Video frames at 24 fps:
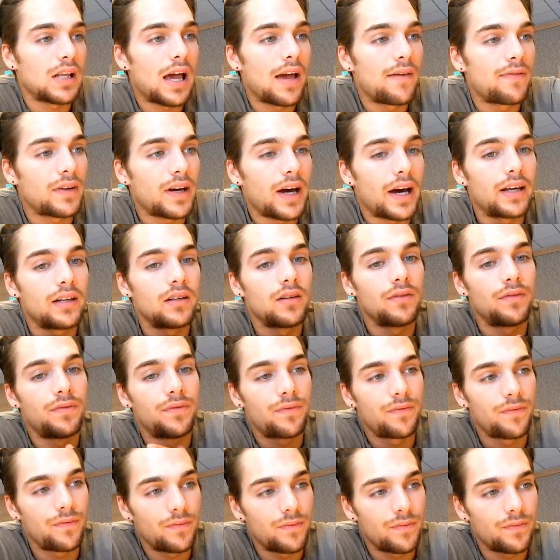life
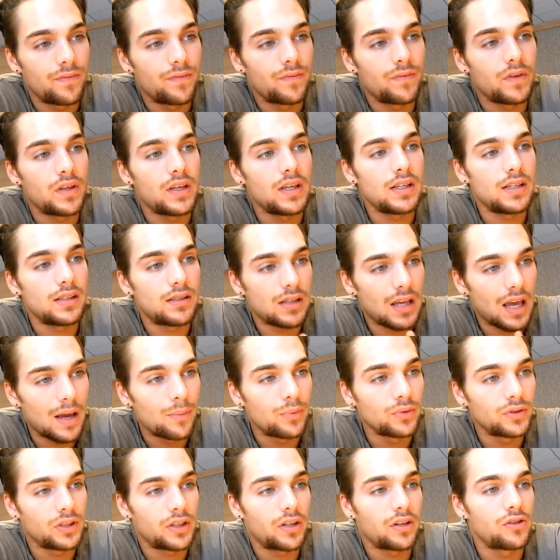he's
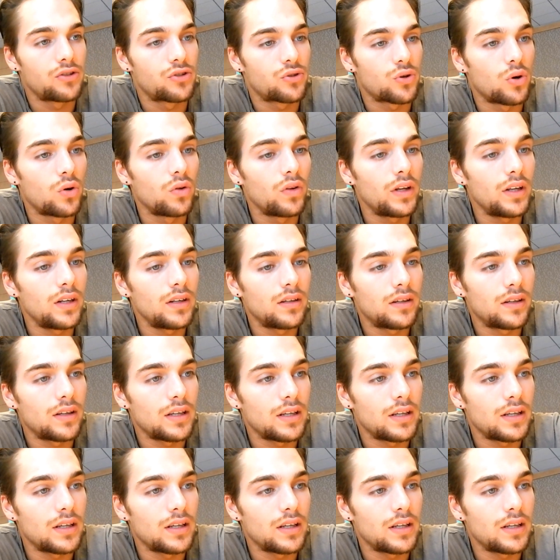able to control it.